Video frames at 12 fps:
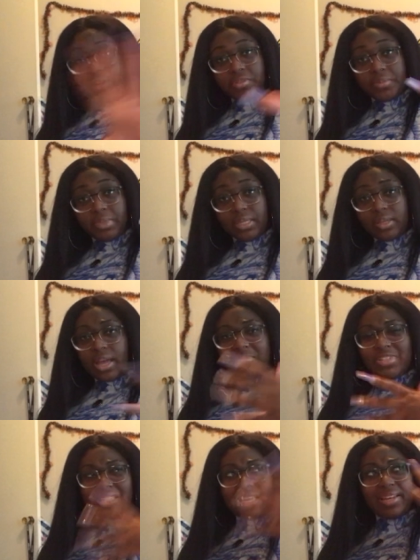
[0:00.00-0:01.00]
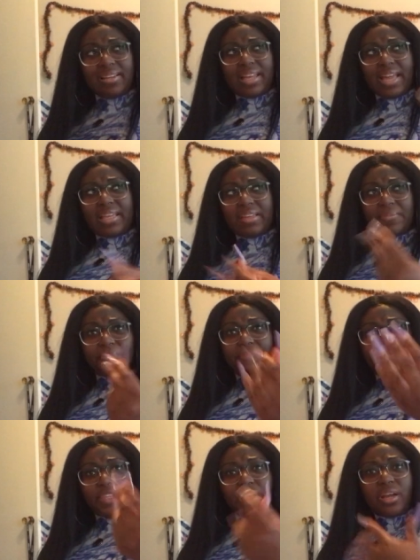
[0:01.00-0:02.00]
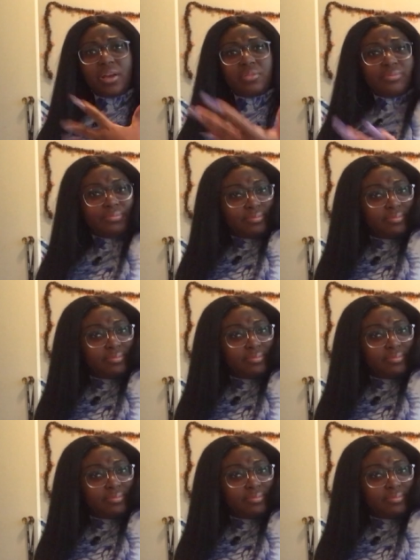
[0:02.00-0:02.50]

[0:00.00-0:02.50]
have to be. I'm just getting like, you know,